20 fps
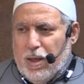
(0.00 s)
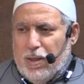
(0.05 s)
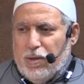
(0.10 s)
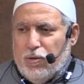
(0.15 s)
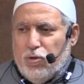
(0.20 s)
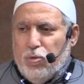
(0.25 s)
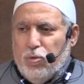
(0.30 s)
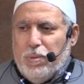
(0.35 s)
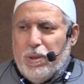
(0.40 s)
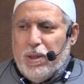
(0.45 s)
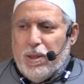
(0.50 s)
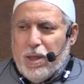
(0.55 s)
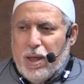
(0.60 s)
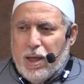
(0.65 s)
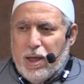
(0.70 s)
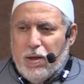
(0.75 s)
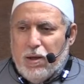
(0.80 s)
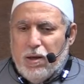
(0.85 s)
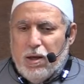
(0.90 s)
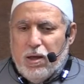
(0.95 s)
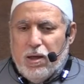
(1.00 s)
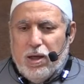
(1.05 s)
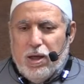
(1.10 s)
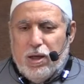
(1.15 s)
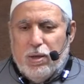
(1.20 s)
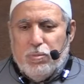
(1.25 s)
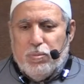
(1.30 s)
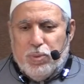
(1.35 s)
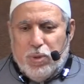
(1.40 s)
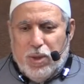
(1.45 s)
and to be regular
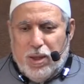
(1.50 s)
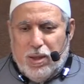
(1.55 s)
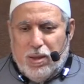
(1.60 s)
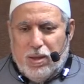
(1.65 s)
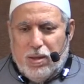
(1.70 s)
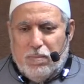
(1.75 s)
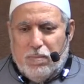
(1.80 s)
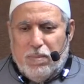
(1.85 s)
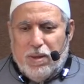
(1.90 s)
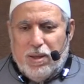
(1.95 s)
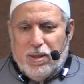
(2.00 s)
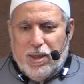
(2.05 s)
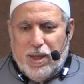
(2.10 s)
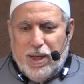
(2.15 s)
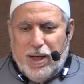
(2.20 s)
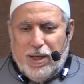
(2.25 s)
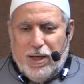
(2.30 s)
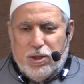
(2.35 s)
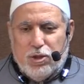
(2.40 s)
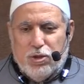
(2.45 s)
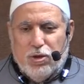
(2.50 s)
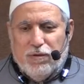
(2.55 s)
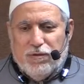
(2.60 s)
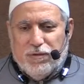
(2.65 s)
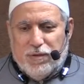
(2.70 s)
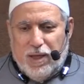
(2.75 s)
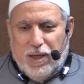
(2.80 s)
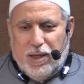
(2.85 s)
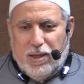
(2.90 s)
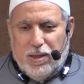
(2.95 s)
in prayer by the age
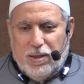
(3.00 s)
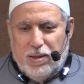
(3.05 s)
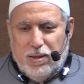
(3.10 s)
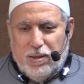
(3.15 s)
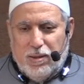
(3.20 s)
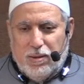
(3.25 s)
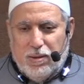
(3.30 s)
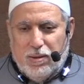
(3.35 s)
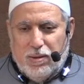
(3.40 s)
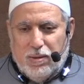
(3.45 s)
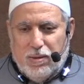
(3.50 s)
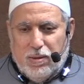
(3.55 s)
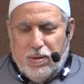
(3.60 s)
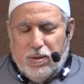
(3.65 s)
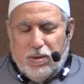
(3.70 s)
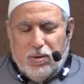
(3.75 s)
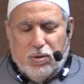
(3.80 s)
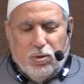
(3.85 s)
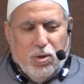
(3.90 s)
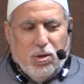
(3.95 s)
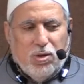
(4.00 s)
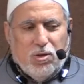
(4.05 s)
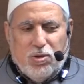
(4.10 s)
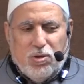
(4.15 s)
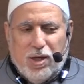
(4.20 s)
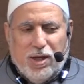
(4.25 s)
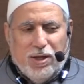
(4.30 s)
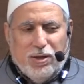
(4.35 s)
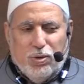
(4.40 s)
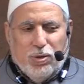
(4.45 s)
of 10, don't
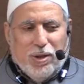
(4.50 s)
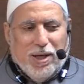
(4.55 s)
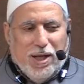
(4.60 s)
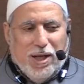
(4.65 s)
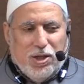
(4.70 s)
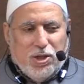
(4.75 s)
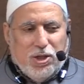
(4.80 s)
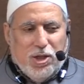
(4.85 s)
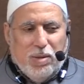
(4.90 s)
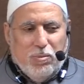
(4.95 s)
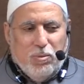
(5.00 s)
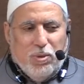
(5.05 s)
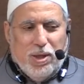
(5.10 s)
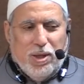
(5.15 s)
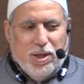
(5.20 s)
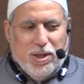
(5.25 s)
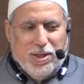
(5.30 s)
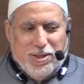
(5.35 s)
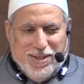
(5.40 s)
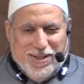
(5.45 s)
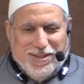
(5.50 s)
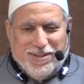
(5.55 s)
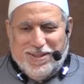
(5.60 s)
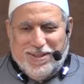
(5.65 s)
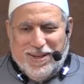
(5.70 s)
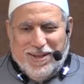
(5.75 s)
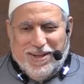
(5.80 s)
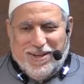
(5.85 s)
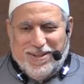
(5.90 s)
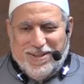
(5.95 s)
try to catch him when he is
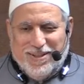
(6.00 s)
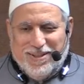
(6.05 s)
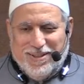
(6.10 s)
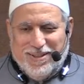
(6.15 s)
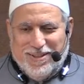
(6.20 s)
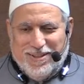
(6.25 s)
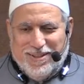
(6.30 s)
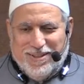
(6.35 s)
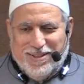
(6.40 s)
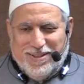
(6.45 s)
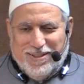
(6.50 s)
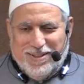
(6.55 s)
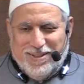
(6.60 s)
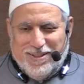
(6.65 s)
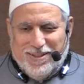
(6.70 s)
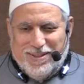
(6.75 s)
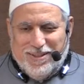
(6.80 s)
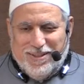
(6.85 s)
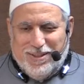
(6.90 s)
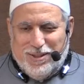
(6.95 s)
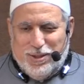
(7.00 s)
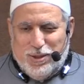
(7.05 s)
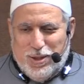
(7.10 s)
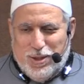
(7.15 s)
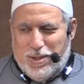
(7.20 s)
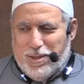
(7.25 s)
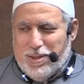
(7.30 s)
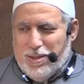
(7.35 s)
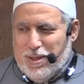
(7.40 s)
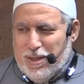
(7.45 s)
18. It
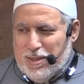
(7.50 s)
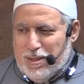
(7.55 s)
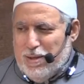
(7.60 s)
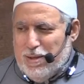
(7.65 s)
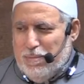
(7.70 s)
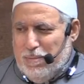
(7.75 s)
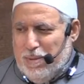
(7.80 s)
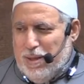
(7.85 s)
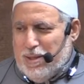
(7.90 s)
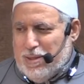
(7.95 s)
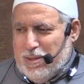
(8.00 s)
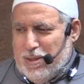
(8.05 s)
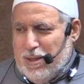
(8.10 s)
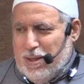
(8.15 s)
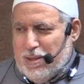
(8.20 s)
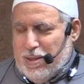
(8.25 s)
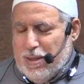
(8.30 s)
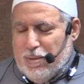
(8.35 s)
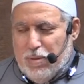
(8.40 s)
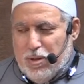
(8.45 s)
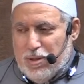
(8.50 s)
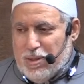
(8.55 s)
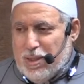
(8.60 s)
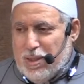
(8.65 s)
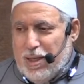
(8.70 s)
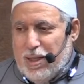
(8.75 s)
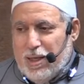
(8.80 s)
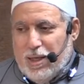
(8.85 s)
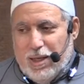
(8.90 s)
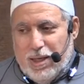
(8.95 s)
just doesn't make sense. I'm not
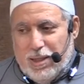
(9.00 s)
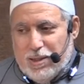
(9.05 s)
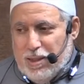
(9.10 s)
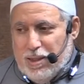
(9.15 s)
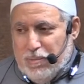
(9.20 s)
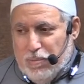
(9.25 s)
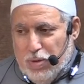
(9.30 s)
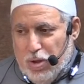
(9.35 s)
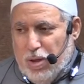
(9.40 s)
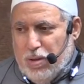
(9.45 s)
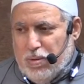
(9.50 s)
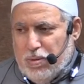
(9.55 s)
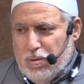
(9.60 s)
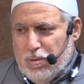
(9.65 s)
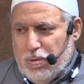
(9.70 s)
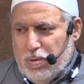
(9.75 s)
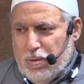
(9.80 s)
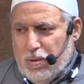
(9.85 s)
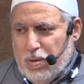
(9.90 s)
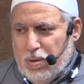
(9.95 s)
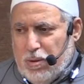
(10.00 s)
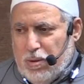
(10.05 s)
saying let him go,